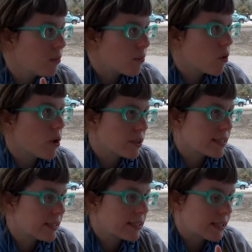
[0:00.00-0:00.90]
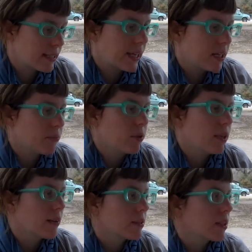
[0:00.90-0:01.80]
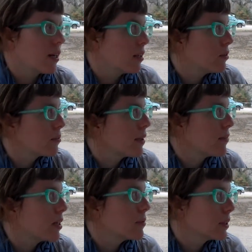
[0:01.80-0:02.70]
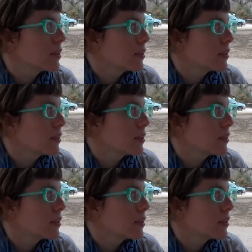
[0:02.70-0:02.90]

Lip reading: a more sustainable lifestyle with my family.